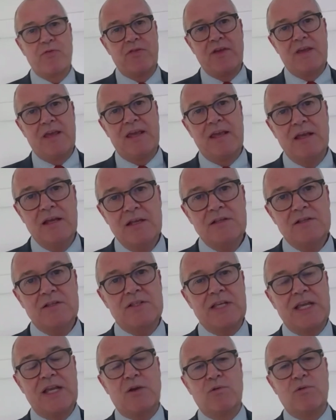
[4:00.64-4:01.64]
the
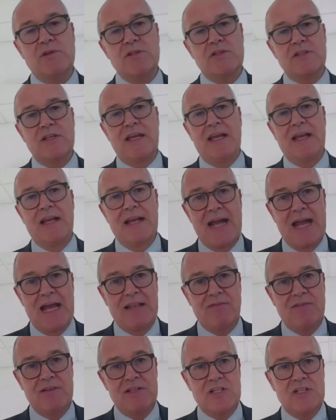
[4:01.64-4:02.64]
sequencing
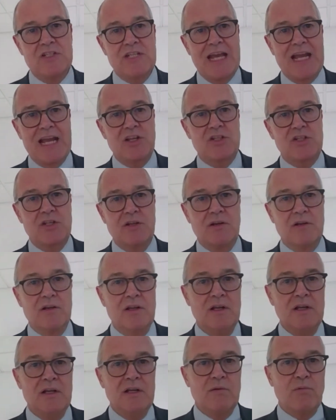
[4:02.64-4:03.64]
and the detection
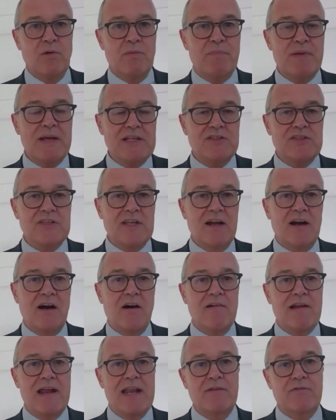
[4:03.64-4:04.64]
with
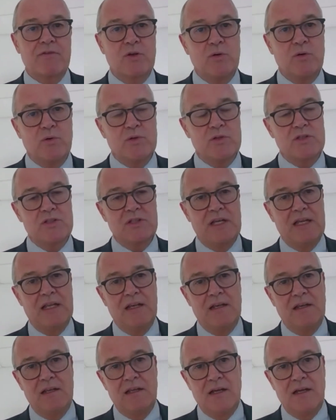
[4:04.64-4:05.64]
PCR, and of course
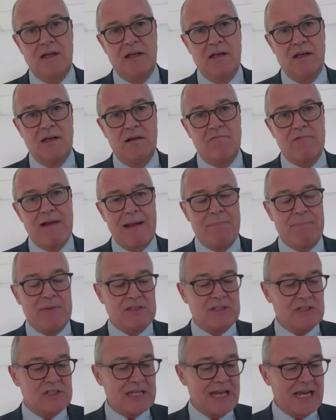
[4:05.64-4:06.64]
in rapid
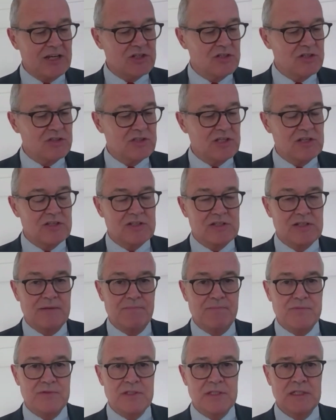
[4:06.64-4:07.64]
detection
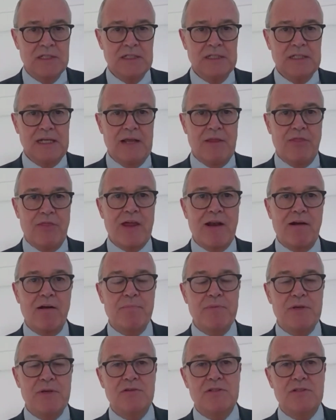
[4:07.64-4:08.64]
systems, in
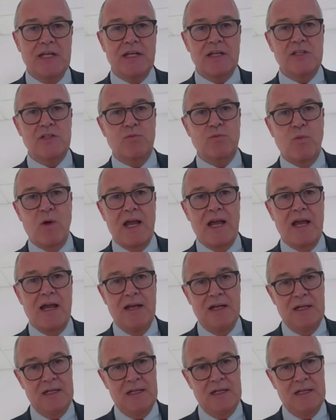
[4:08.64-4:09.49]
therapeutics, where